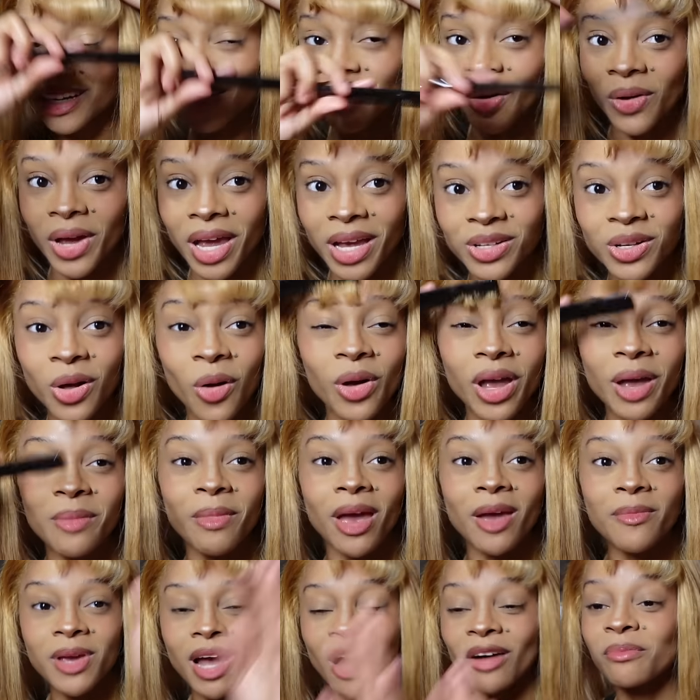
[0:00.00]
then, okay, okay,
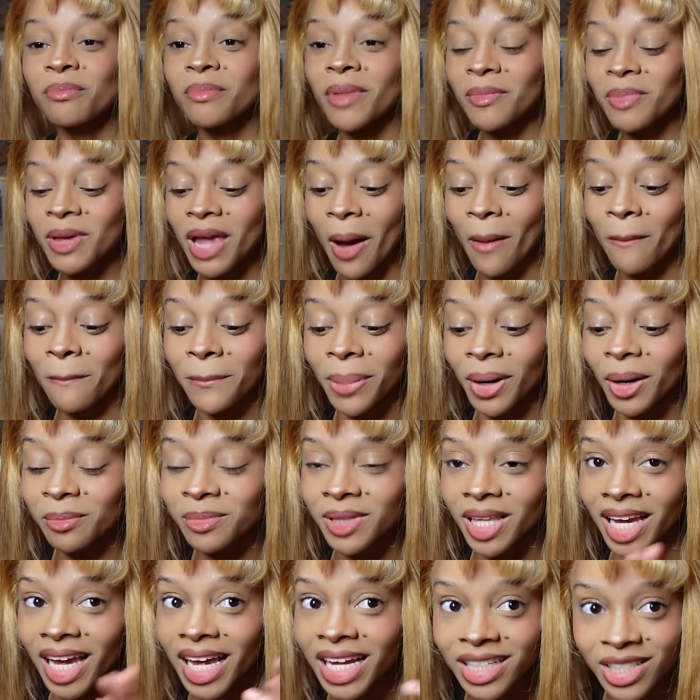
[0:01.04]
maybe I maybe I
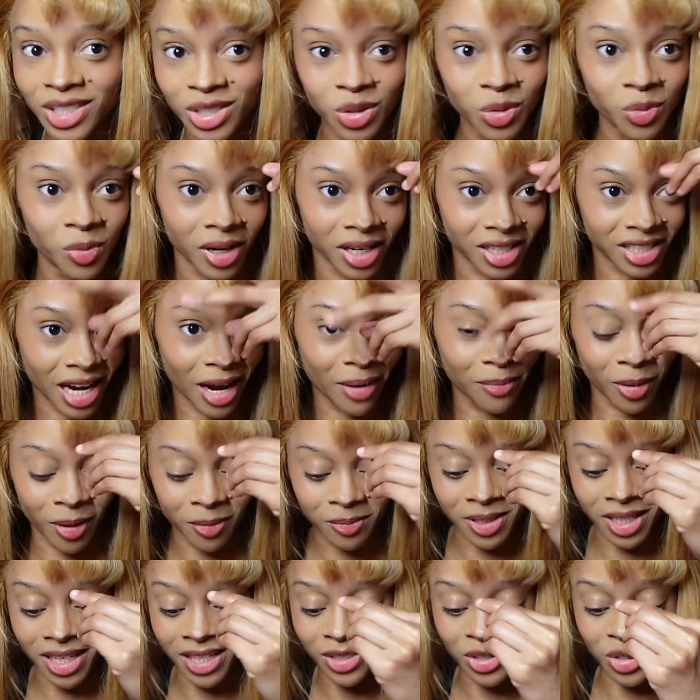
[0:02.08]
bumped the ends too much. I
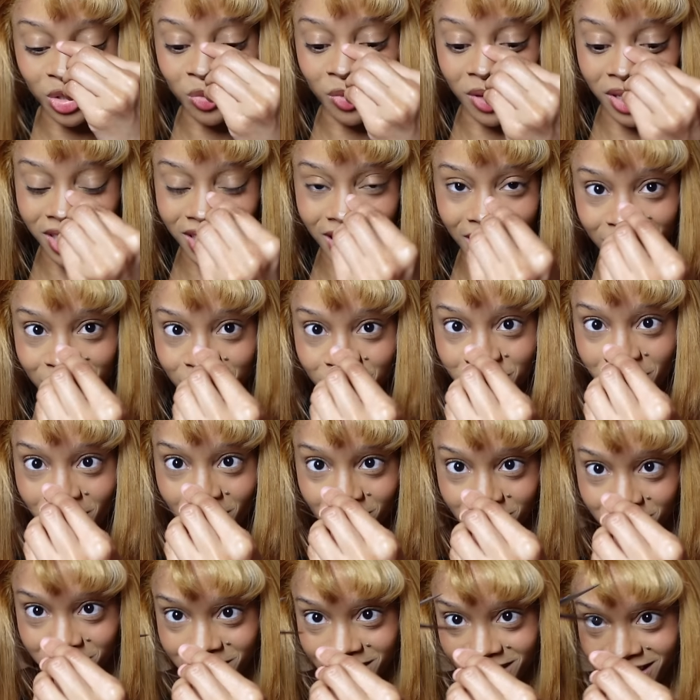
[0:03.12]
bumped the ends too much. That's the
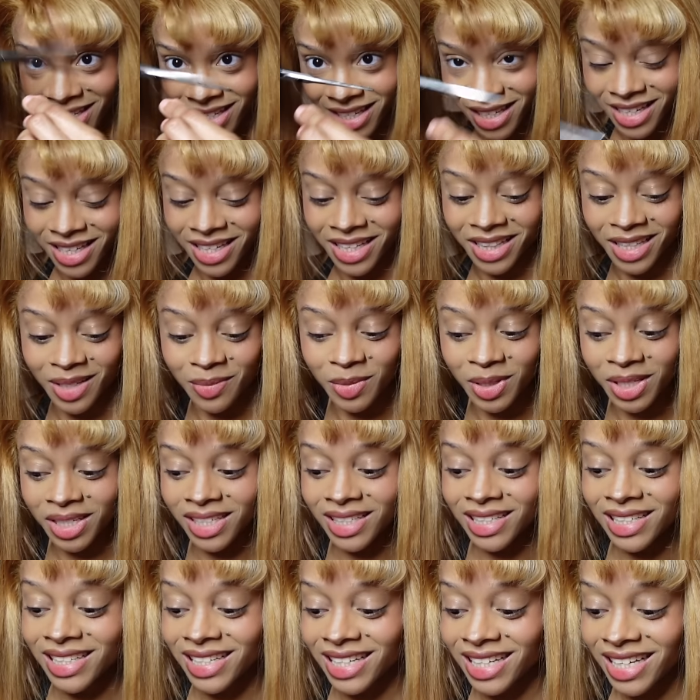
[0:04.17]
problem. Let me
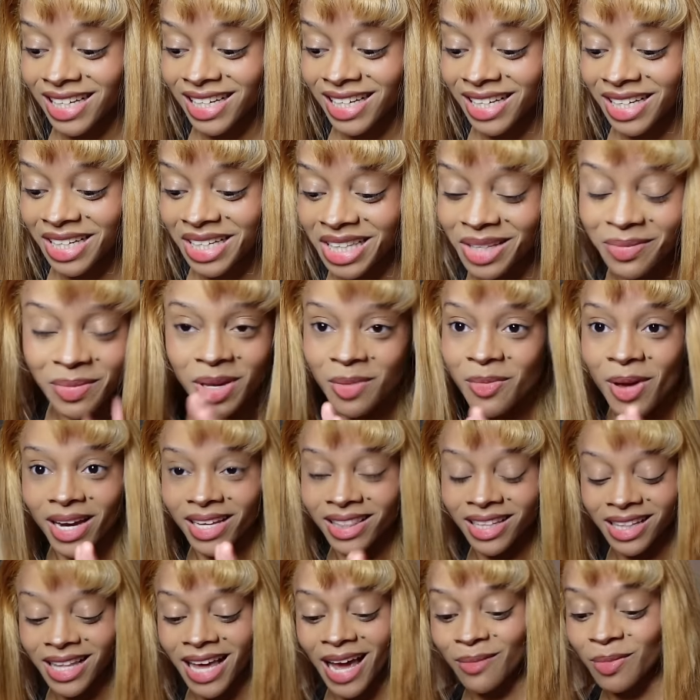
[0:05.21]
let me get back
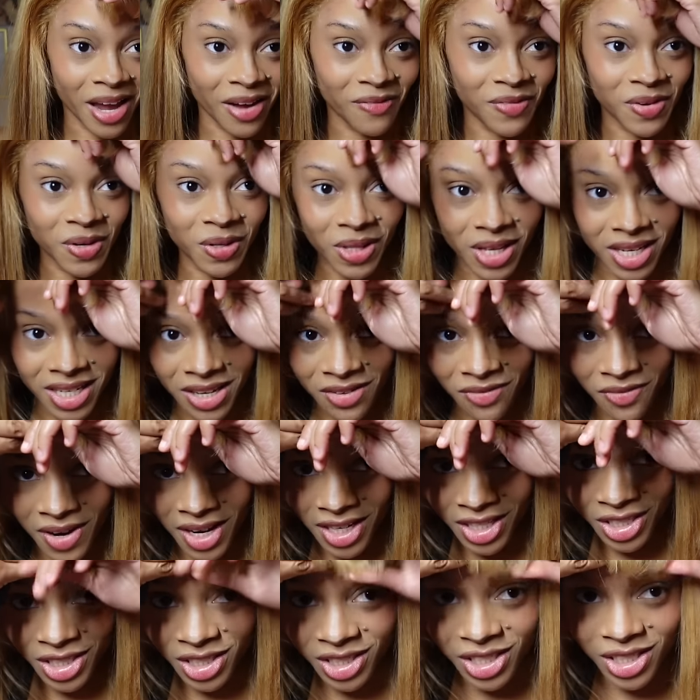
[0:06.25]
in the lab. I feel like if
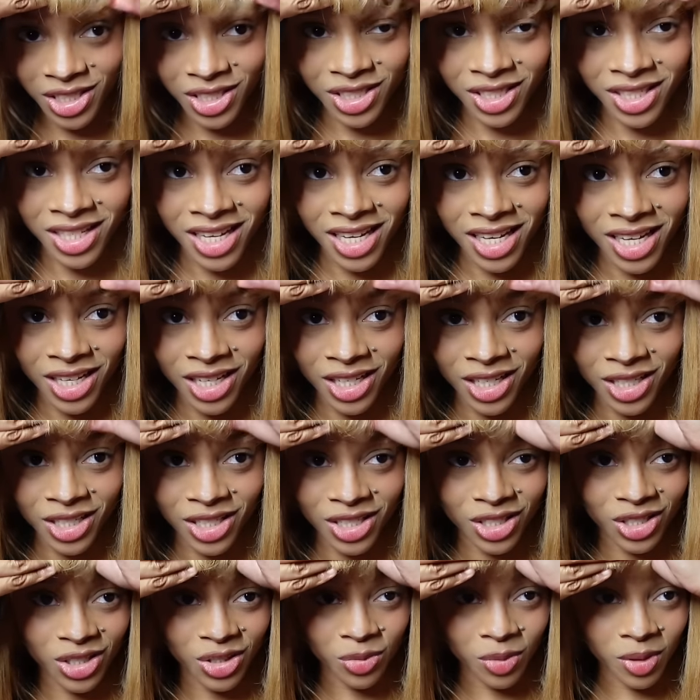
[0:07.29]
I just
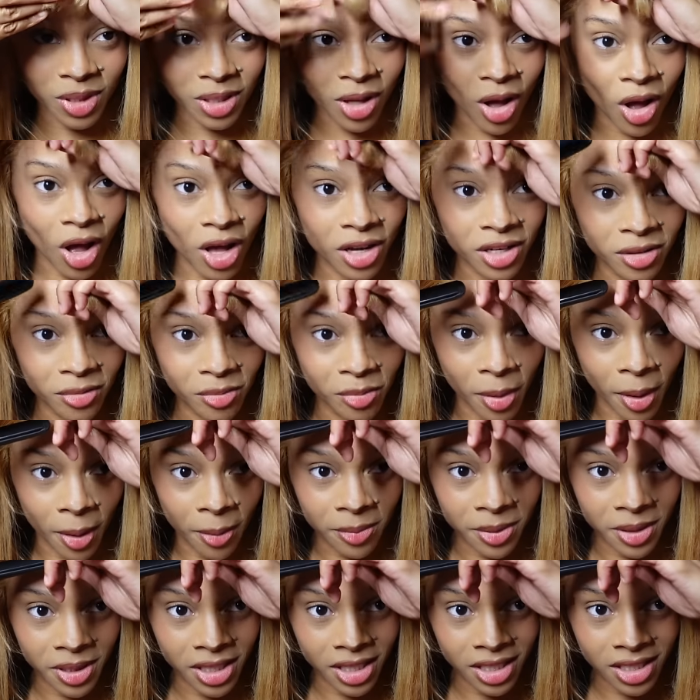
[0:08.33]

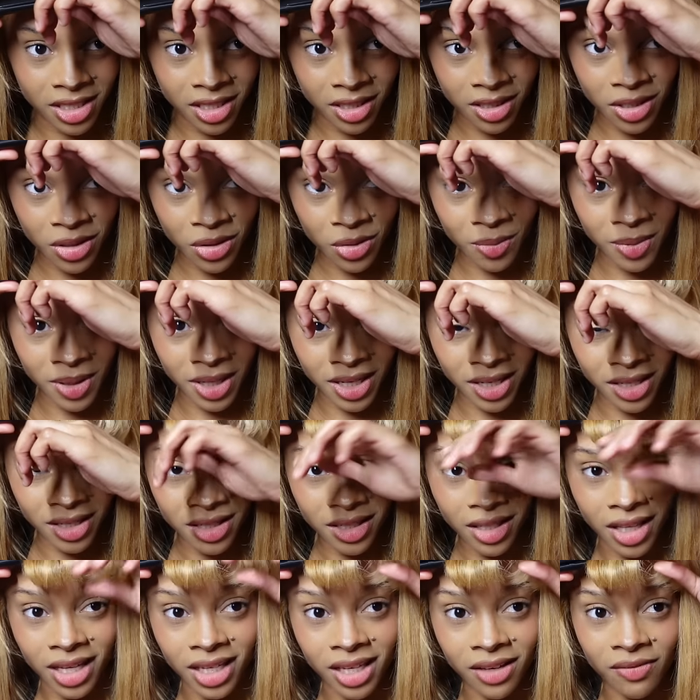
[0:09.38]
unbump these a little bit,
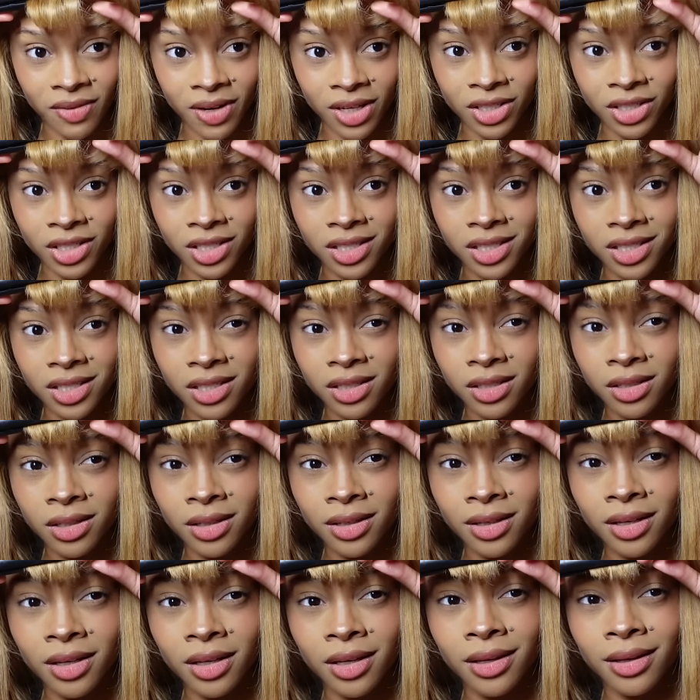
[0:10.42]
like if I just
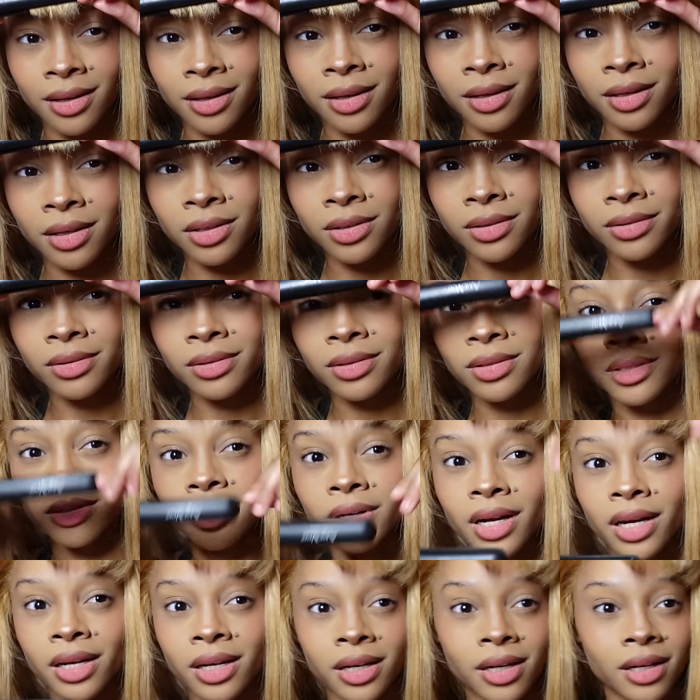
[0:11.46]

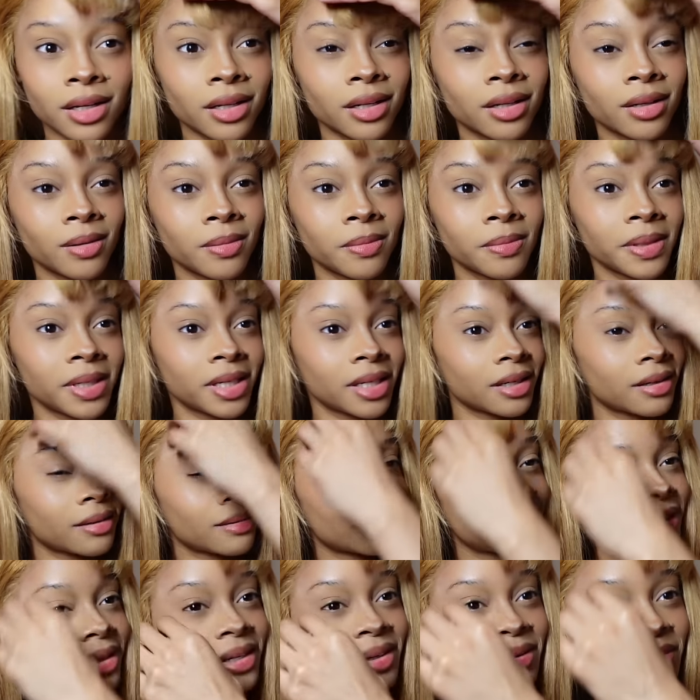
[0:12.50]
straighten it a little bit,
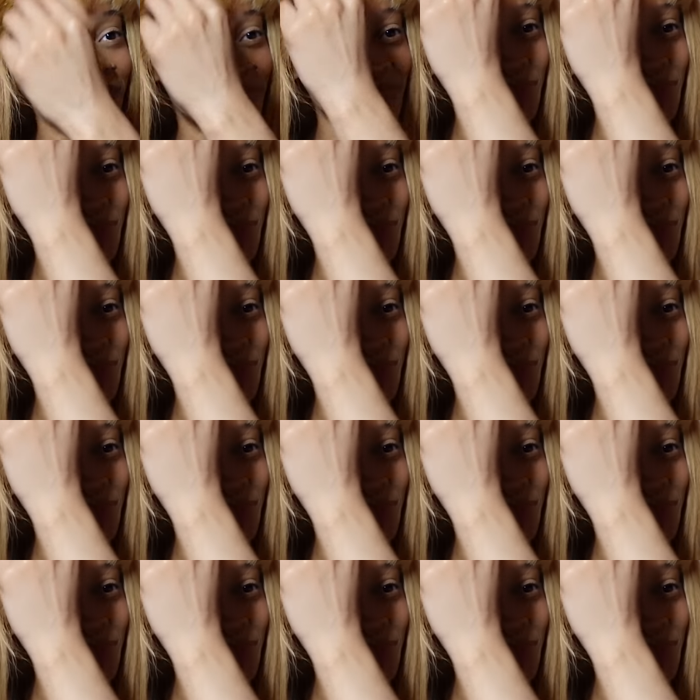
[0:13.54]
okay,